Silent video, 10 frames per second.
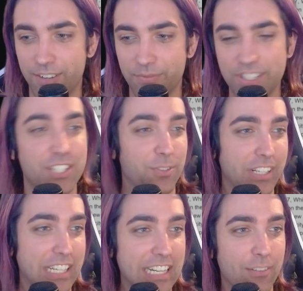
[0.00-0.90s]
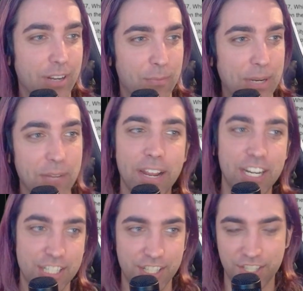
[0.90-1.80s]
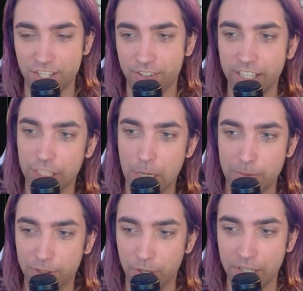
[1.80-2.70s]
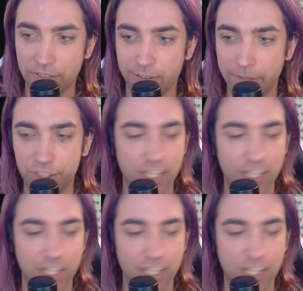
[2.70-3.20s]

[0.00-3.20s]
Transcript: This is a really neat Wikipedia page and just does a great job of showing information.